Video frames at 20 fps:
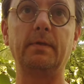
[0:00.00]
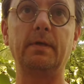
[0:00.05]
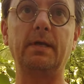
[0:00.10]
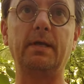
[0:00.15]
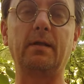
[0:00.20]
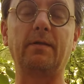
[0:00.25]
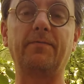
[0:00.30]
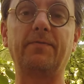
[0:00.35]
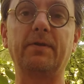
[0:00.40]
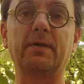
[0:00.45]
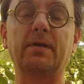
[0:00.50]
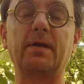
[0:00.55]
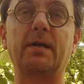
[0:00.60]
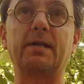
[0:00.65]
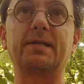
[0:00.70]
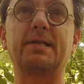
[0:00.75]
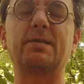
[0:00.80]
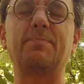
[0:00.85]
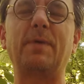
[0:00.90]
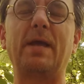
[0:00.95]
it'll feel kind
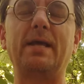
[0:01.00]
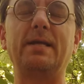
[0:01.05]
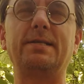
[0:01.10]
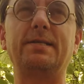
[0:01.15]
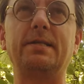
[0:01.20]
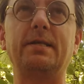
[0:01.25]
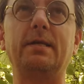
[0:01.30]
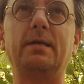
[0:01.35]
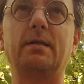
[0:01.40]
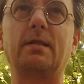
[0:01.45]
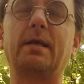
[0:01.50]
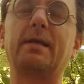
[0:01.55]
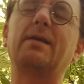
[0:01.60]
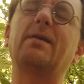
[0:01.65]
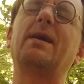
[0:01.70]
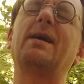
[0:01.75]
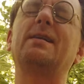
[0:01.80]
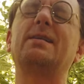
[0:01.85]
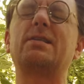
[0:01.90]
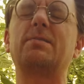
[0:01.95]
of spacey, like your
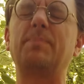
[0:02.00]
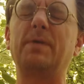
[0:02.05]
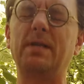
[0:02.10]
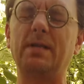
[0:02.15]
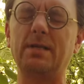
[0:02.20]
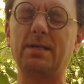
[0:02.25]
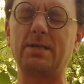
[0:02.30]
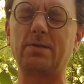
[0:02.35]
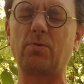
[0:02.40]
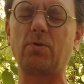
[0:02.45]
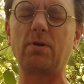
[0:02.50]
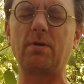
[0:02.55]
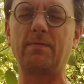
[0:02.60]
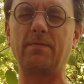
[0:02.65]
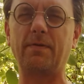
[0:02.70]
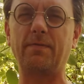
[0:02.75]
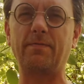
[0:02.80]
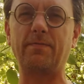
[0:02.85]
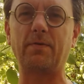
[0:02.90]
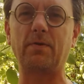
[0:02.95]
head spinning sort of
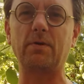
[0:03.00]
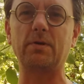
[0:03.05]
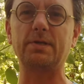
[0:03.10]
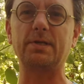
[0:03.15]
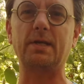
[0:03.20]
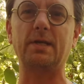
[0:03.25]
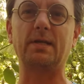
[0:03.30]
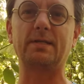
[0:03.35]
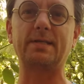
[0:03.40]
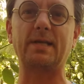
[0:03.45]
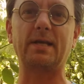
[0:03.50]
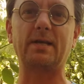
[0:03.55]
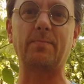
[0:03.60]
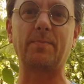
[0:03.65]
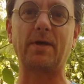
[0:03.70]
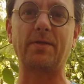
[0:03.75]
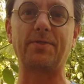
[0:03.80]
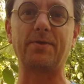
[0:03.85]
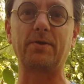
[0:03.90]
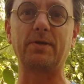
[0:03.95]
at first. It'll take
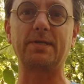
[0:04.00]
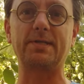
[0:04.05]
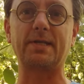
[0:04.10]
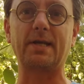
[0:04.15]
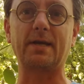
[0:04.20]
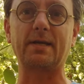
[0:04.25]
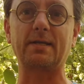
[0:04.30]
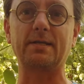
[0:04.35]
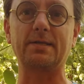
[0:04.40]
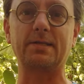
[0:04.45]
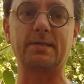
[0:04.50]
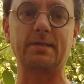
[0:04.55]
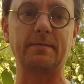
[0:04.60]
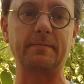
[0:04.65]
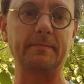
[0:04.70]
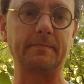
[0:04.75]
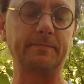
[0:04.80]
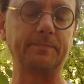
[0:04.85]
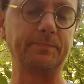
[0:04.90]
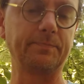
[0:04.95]
about 30 seconds.
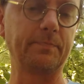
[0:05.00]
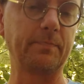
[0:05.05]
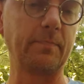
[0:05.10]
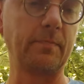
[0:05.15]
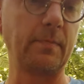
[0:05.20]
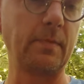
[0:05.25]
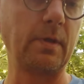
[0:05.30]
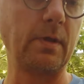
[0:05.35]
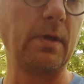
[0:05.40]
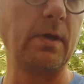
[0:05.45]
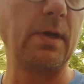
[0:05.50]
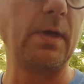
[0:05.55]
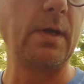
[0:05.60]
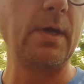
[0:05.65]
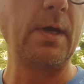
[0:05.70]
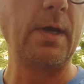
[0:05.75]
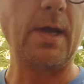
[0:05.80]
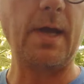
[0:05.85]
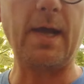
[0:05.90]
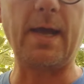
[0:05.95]

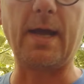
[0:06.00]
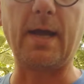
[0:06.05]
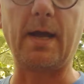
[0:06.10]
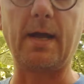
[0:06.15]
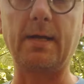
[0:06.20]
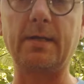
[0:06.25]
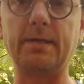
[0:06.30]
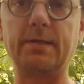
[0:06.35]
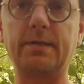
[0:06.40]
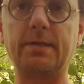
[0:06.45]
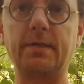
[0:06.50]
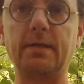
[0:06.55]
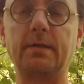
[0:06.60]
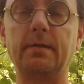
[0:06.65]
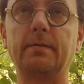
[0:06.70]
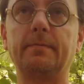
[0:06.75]
And